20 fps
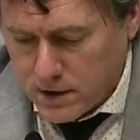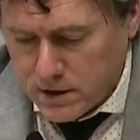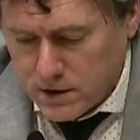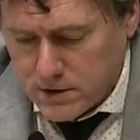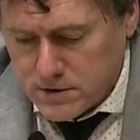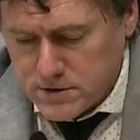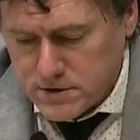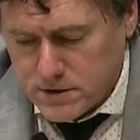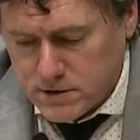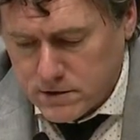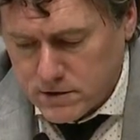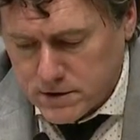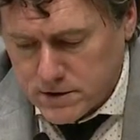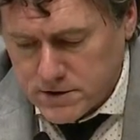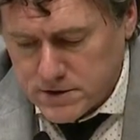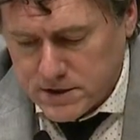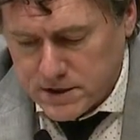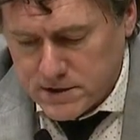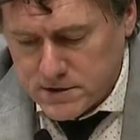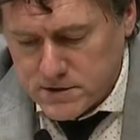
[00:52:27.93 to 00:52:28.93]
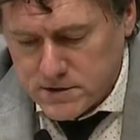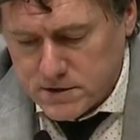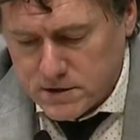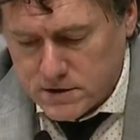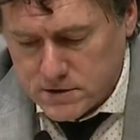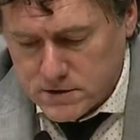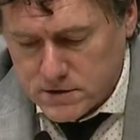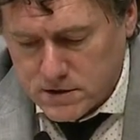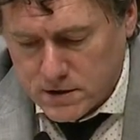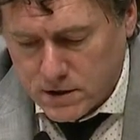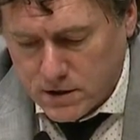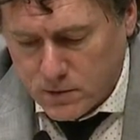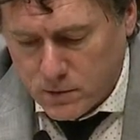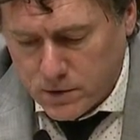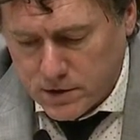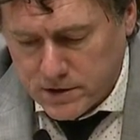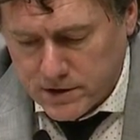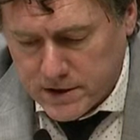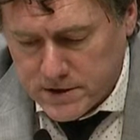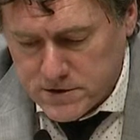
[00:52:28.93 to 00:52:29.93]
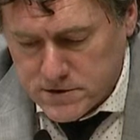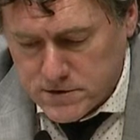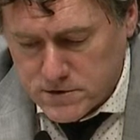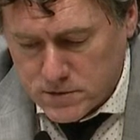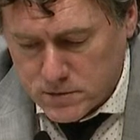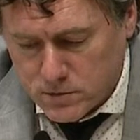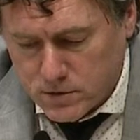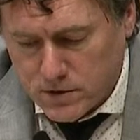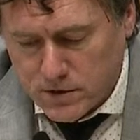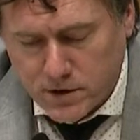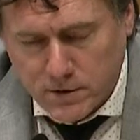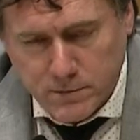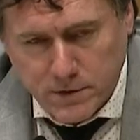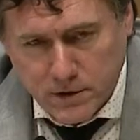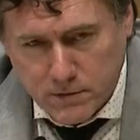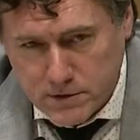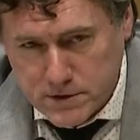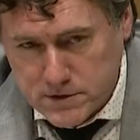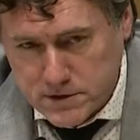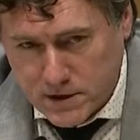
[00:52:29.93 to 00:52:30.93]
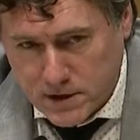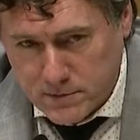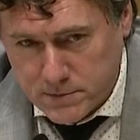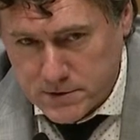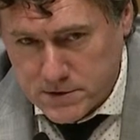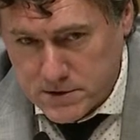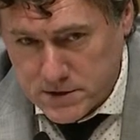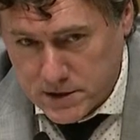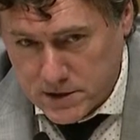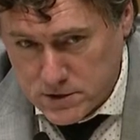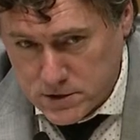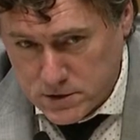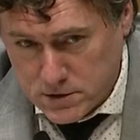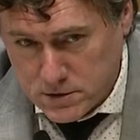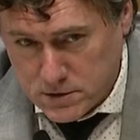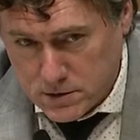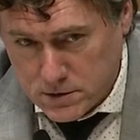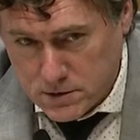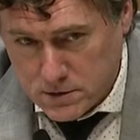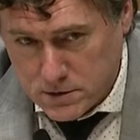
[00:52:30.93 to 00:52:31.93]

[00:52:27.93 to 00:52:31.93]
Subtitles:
Is there a sense that with licensure will come increased compensation?